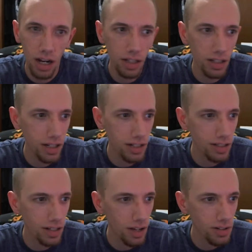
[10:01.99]
clicked.
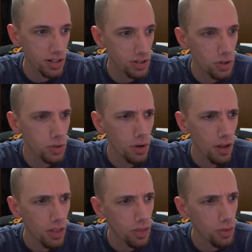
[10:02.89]
Now 10, 2,
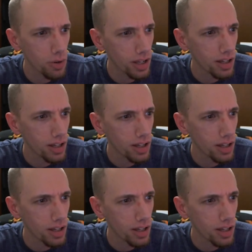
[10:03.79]
3.